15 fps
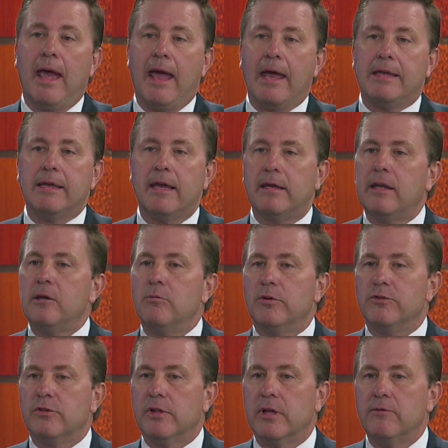And yet he
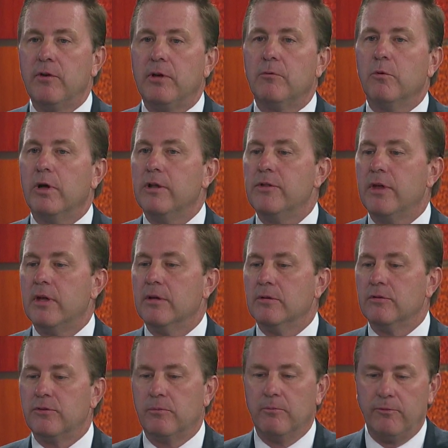was living with
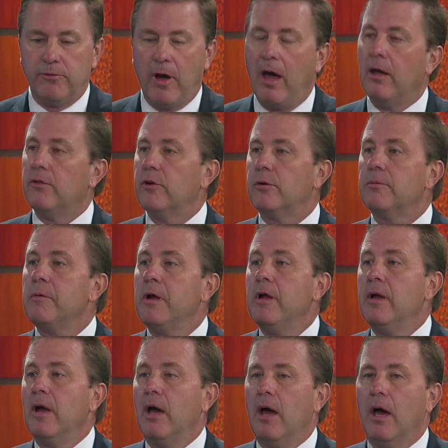his father.
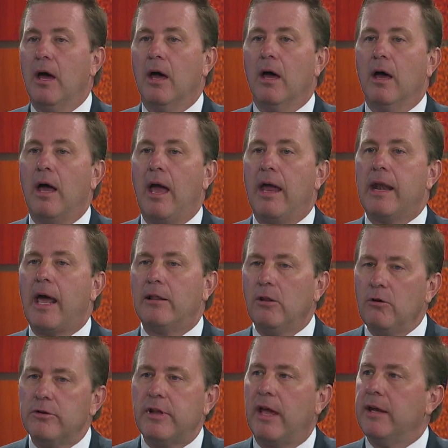And I
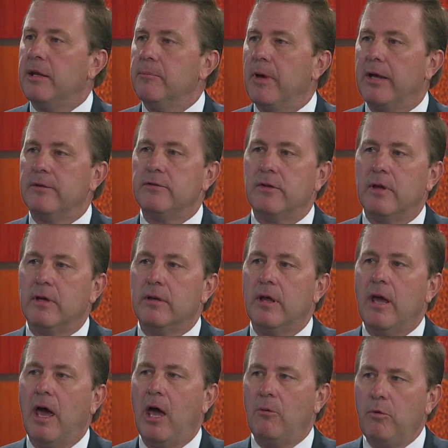looked at him. I said,
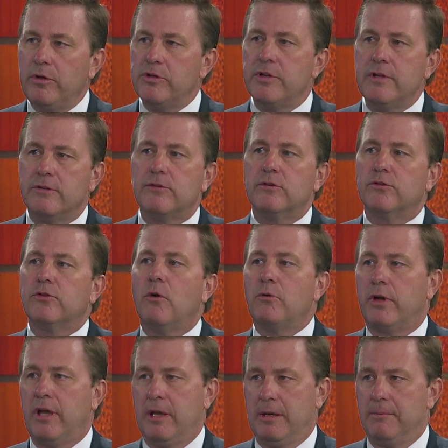I want you to
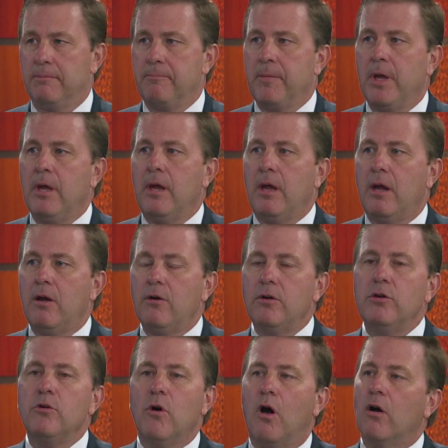soak in. Here
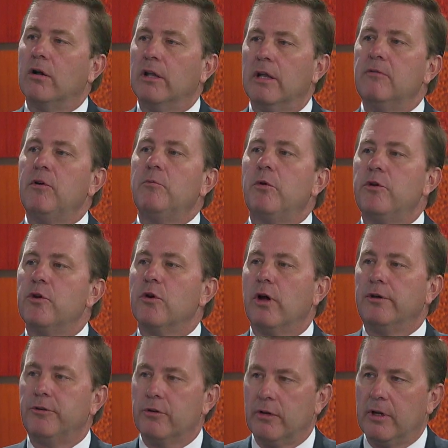you are living with your
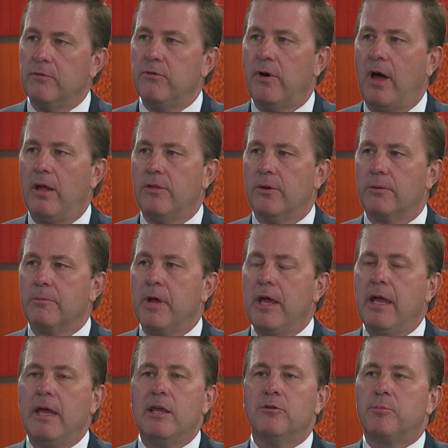elderly father.
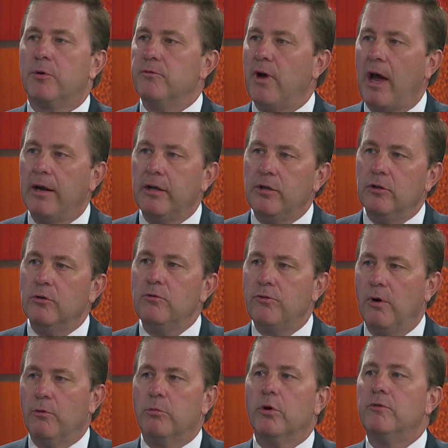He's providing you
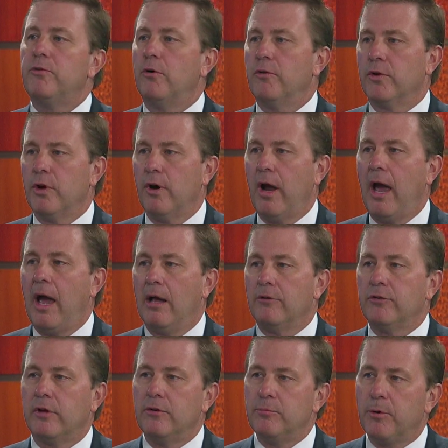a roof over your
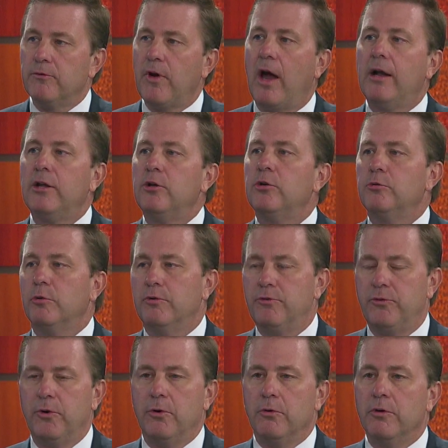house. He's providing you with
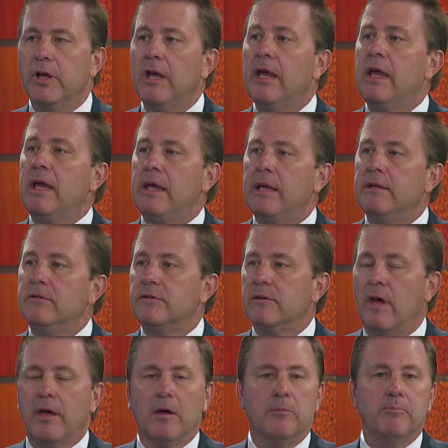food. He's
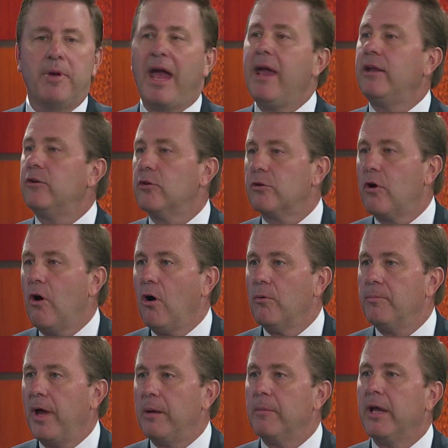paying your car
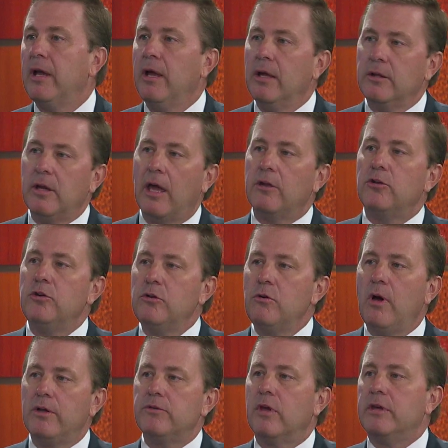payment. Yet
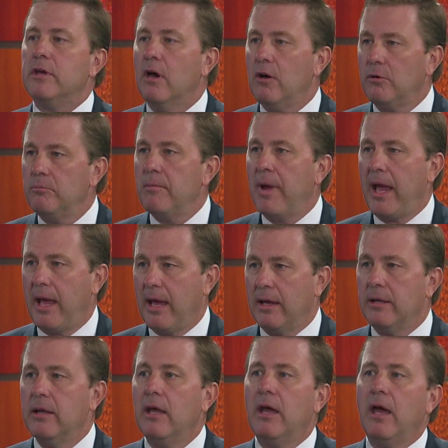you, as a young
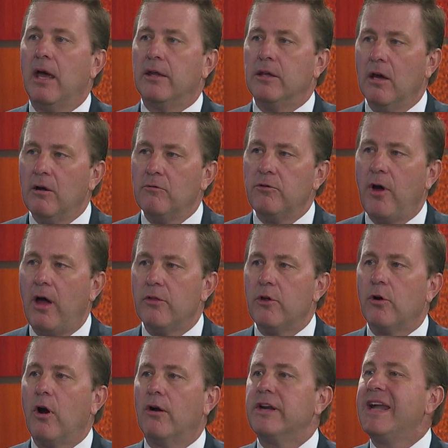man, a young
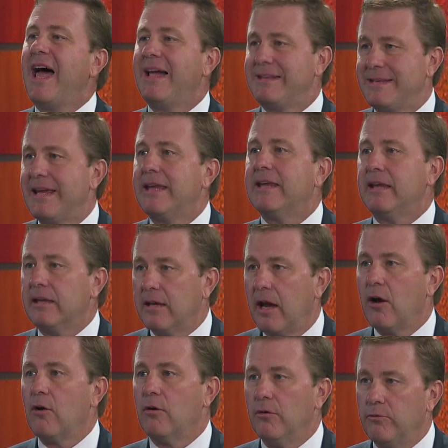father, are not taking
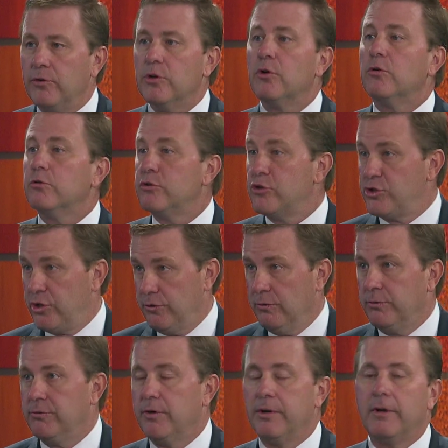care of your
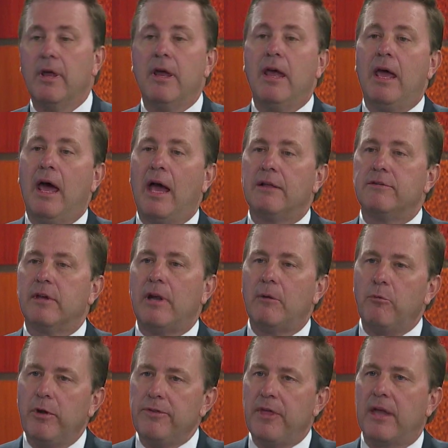children. I said, I
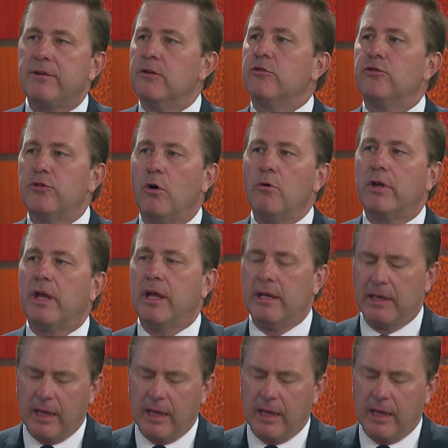want that to soak in.